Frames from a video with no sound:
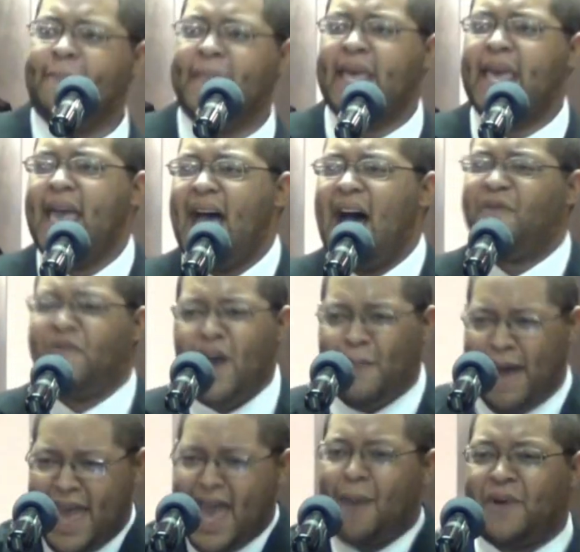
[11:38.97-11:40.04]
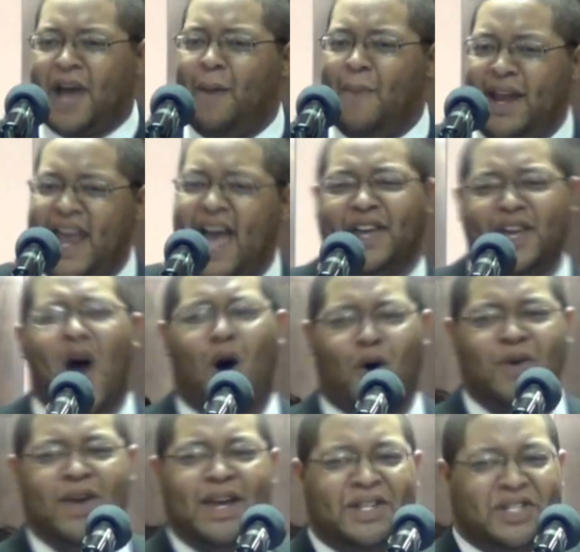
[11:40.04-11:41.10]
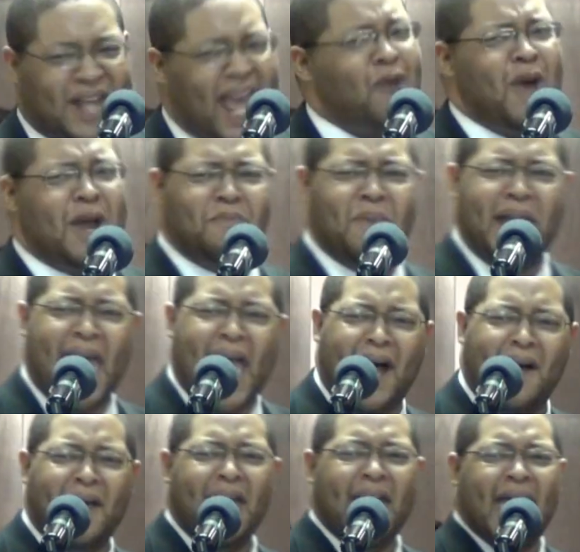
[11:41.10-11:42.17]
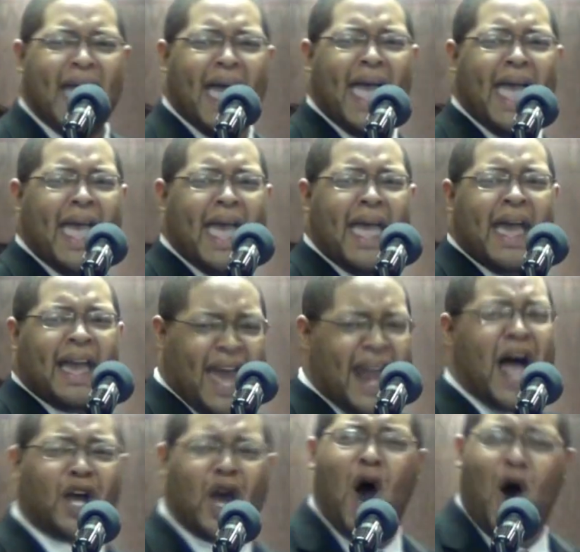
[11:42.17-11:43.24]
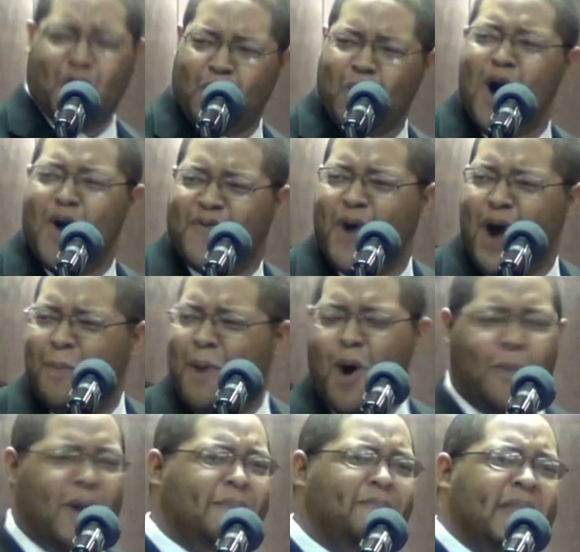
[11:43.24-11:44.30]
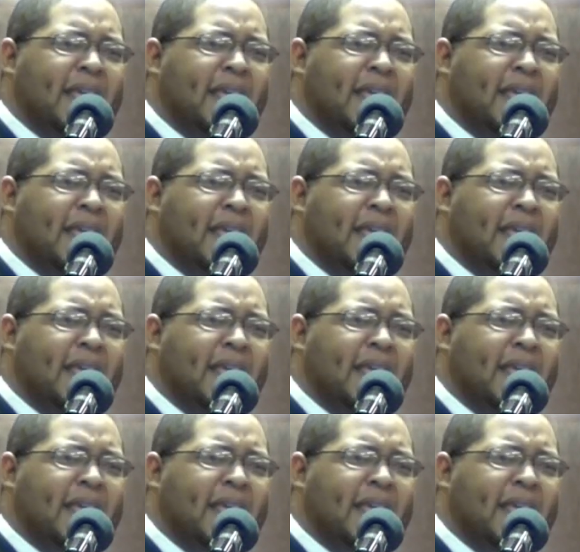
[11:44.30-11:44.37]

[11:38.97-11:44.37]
I feel my help coming now. Y'all, stay with me now. Can I call the roll for a moment?